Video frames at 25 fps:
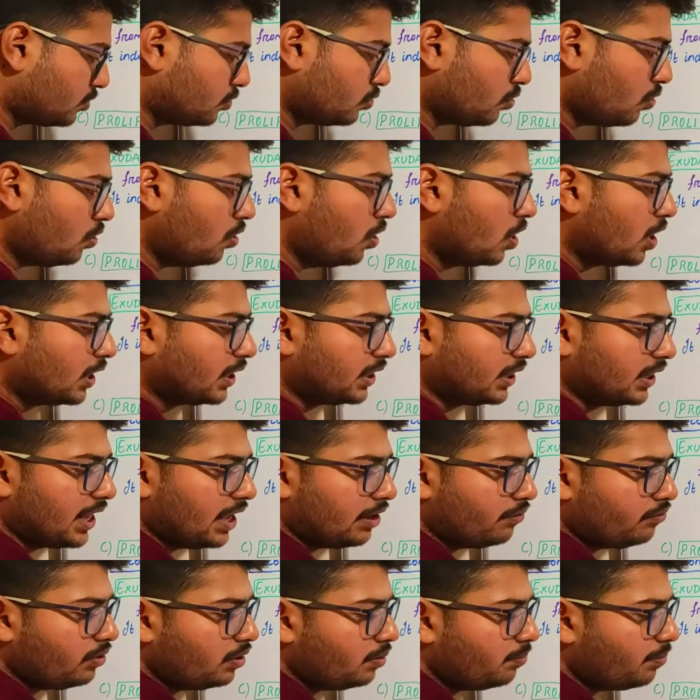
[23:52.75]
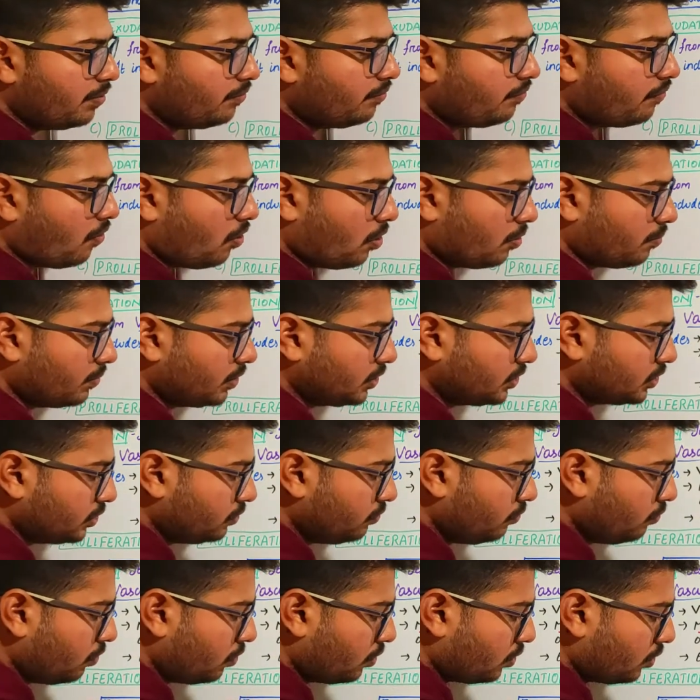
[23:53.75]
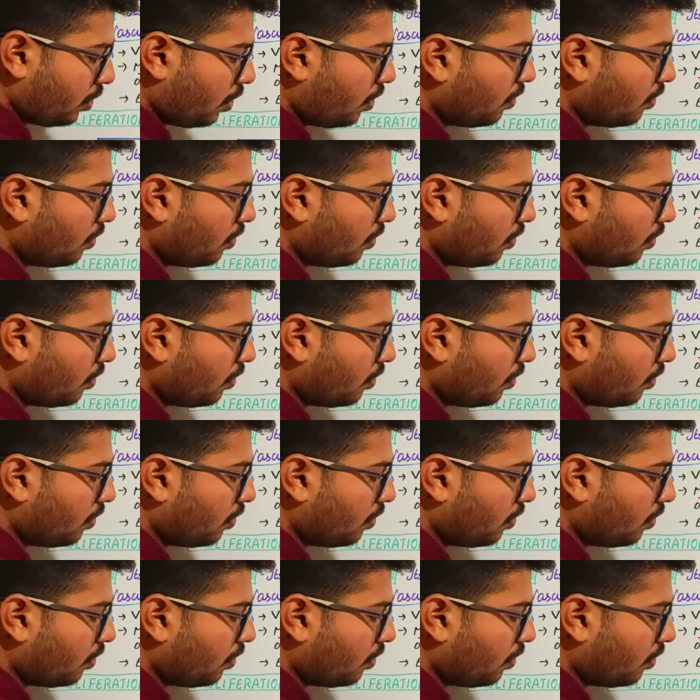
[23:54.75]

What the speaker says: so there will be formation